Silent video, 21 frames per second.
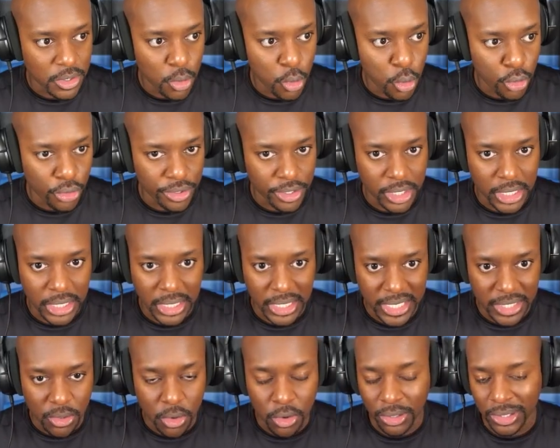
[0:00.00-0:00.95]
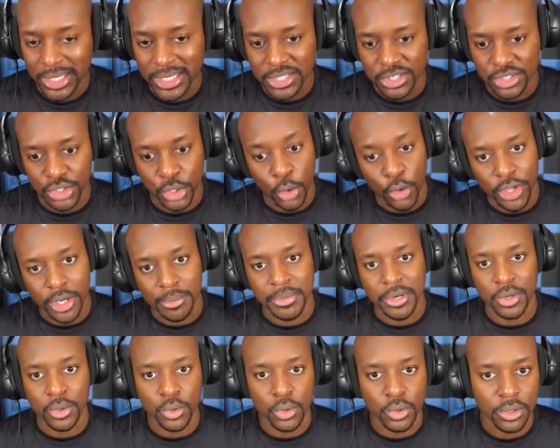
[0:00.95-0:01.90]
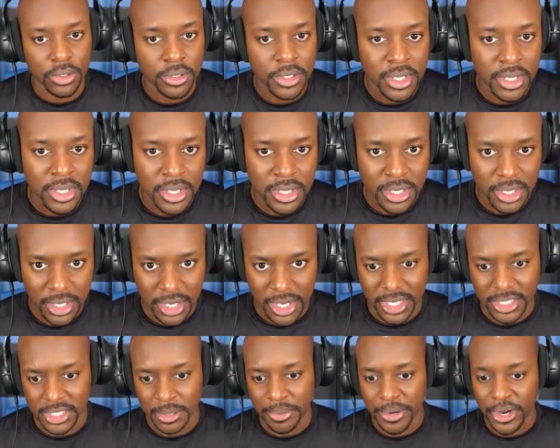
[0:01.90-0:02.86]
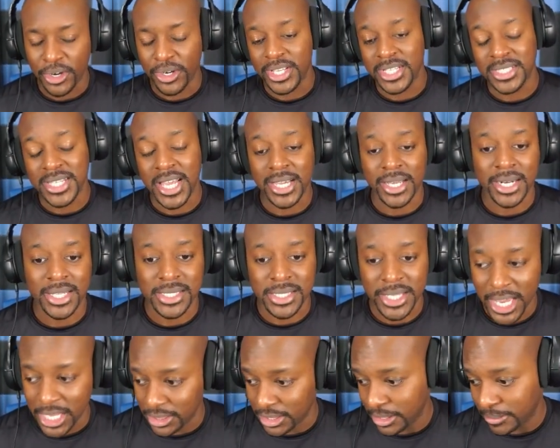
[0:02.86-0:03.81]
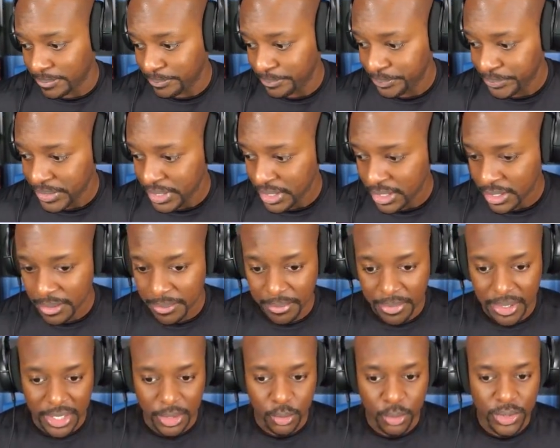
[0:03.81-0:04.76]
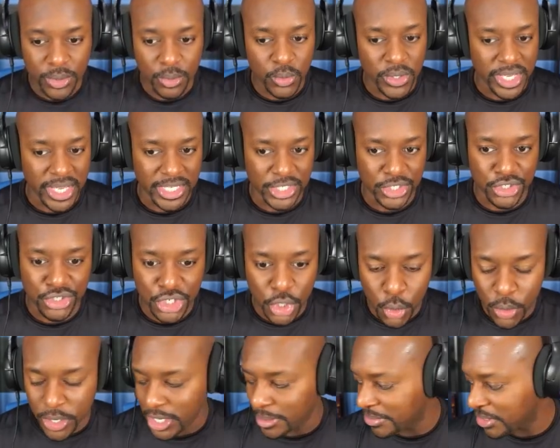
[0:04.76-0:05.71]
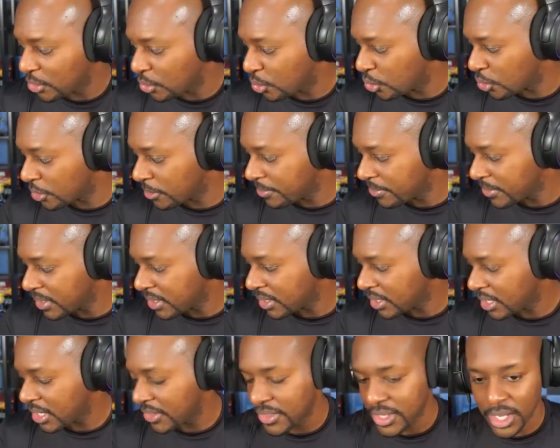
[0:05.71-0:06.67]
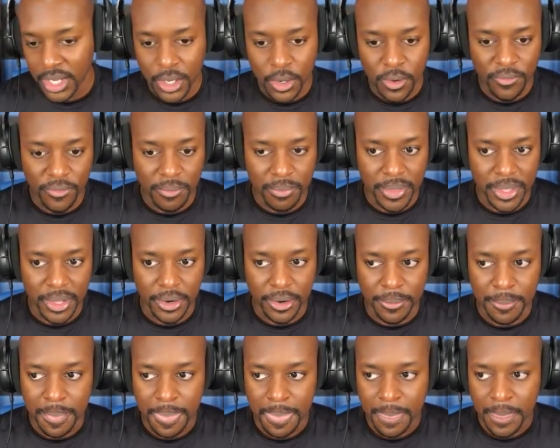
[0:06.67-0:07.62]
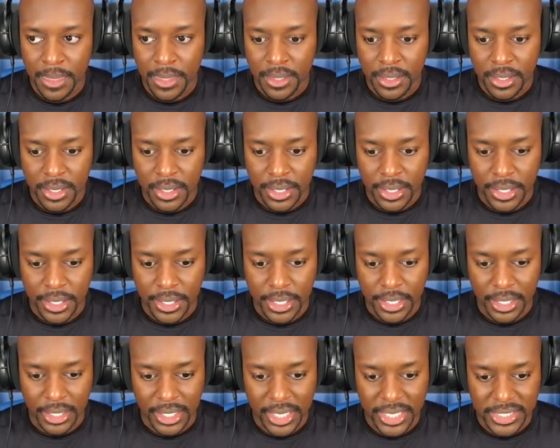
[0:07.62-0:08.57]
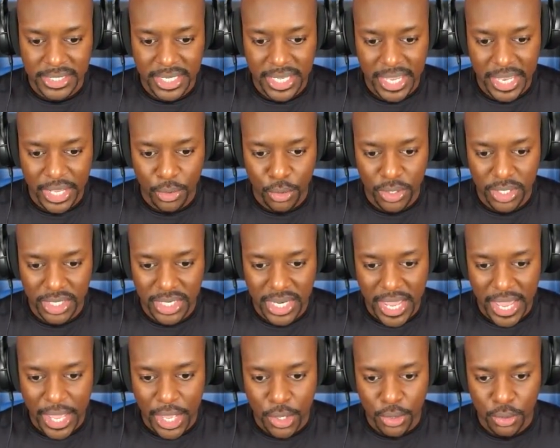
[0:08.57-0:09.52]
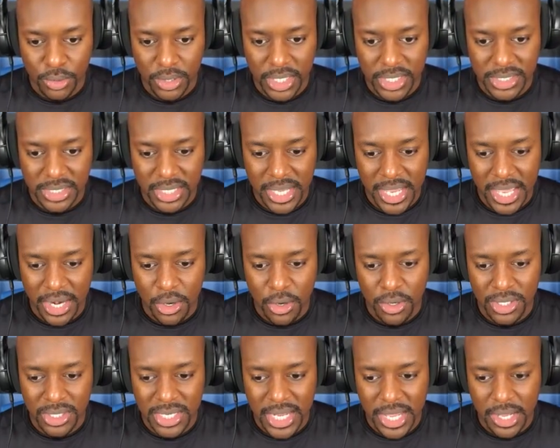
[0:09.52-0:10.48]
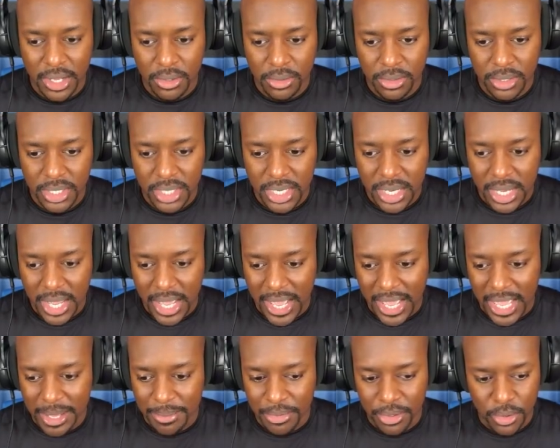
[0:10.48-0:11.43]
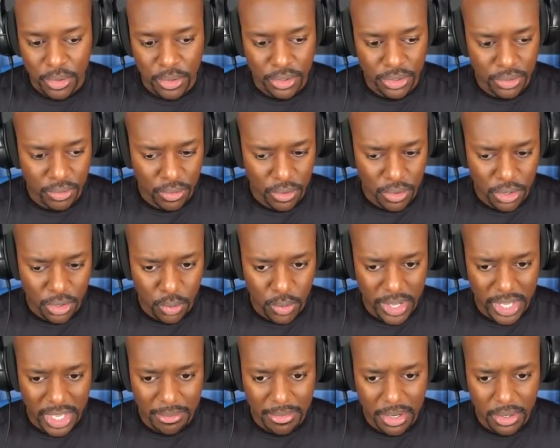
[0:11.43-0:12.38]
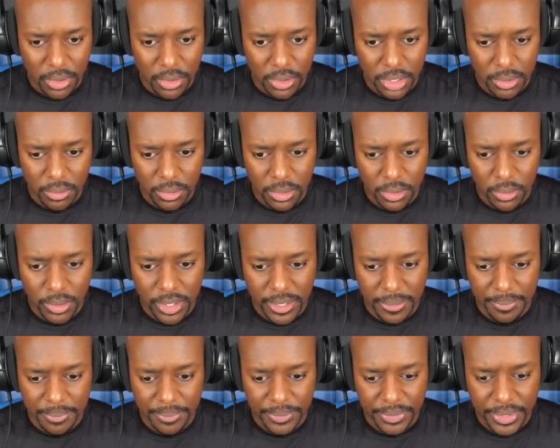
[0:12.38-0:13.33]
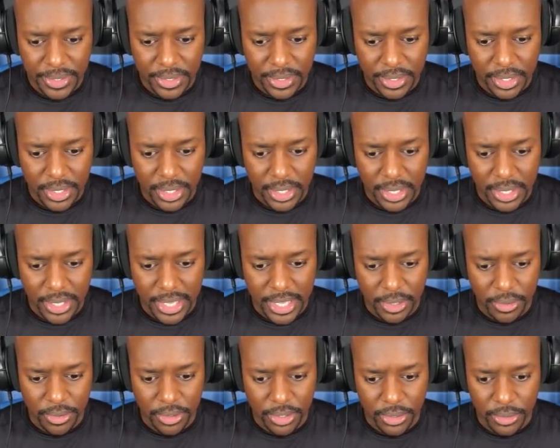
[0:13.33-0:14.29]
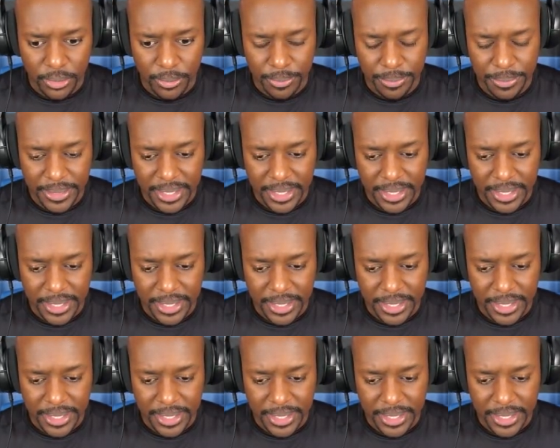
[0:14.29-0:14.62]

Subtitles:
ore to Clint, or at least show him the ore, because apparently he's not going to take them, but we can show him the ore and then go from there. Let's head on down. Let's head on down. I am going the wrong way. Am I going the wrong way? I don't know.